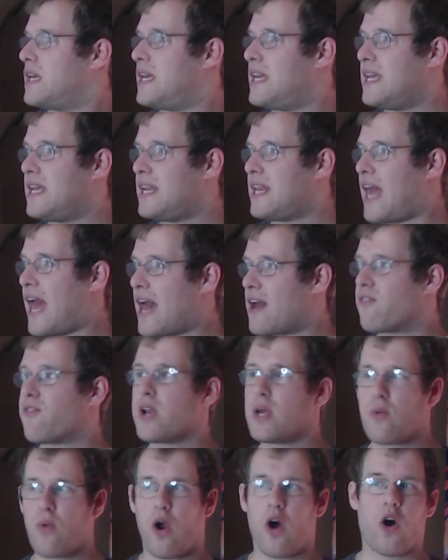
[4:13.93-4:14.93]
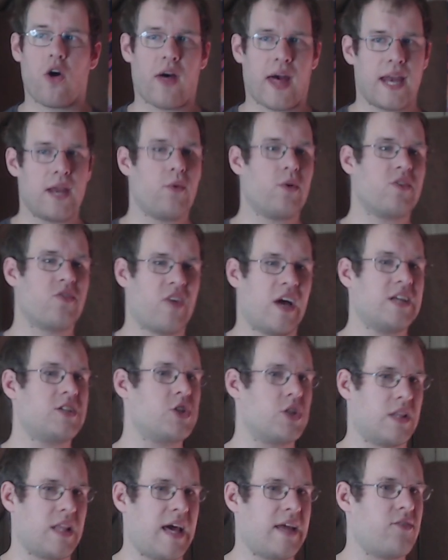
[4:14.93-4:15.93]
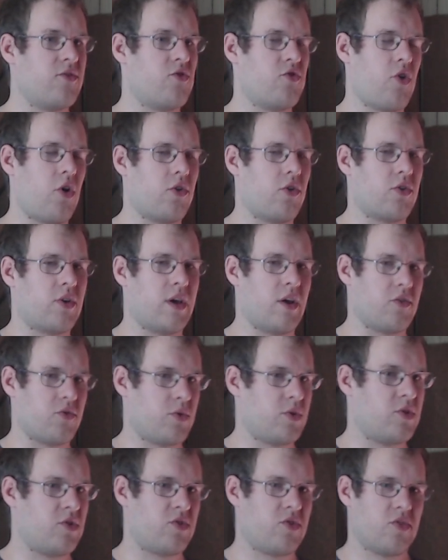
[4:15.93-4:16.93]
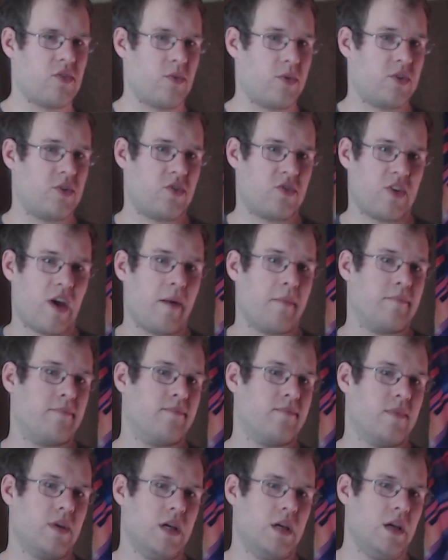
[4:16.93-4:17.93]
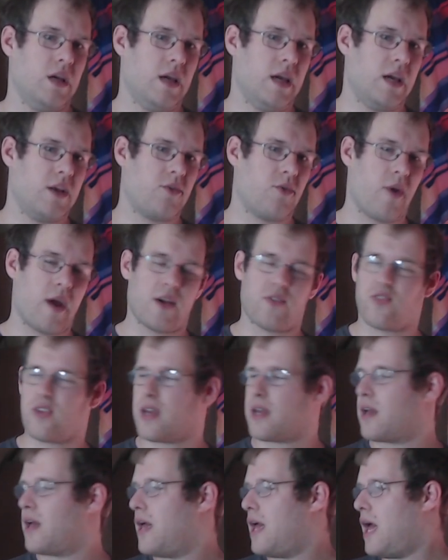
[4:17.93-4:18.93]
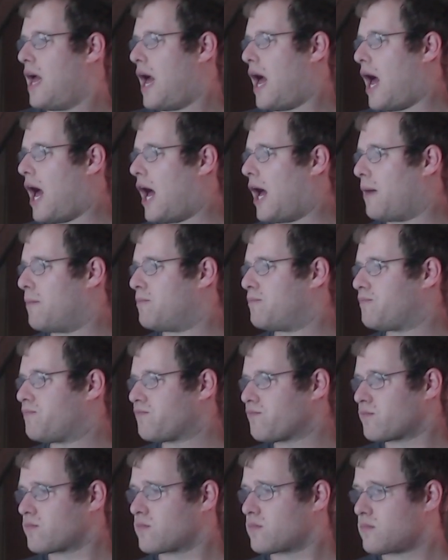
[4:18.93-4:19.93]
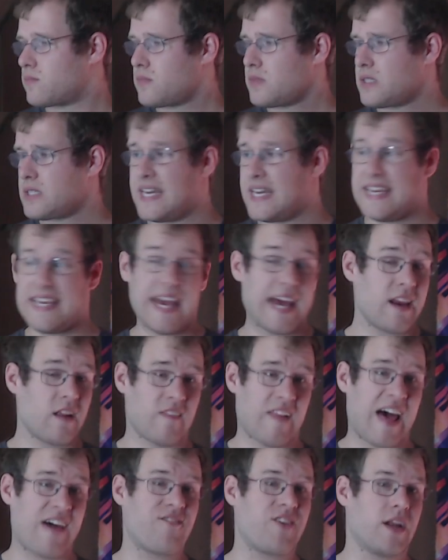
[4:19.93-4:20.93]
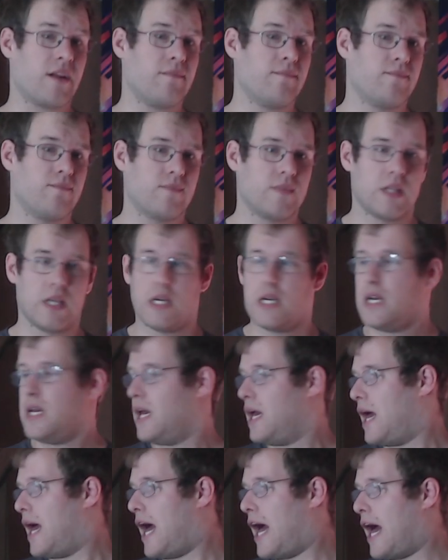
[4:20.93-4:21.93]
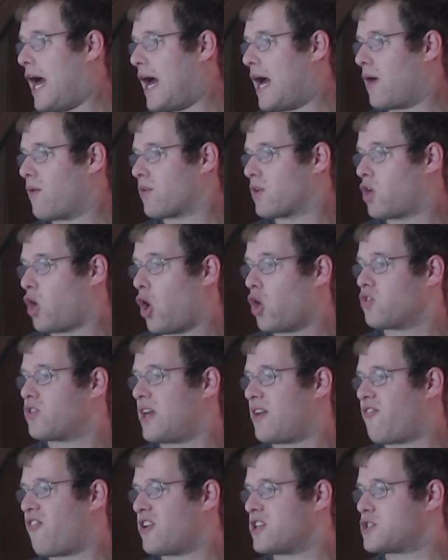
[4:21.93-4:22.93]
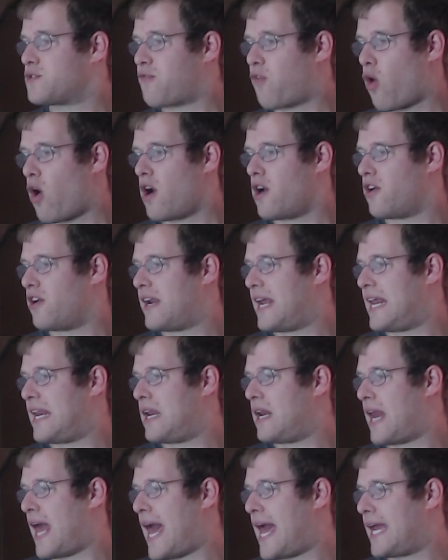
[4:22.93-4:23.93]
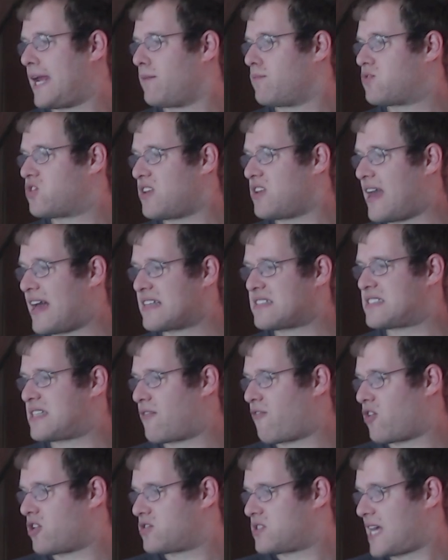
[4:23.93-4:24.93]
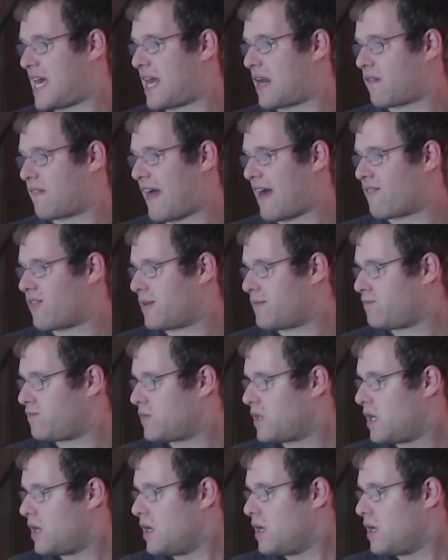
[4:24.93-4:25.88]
in every role, anyone's legend led in solo kills, which is which is something interesting. Um, he had 11. Uh, gold difference 489, CS difference ahead 11.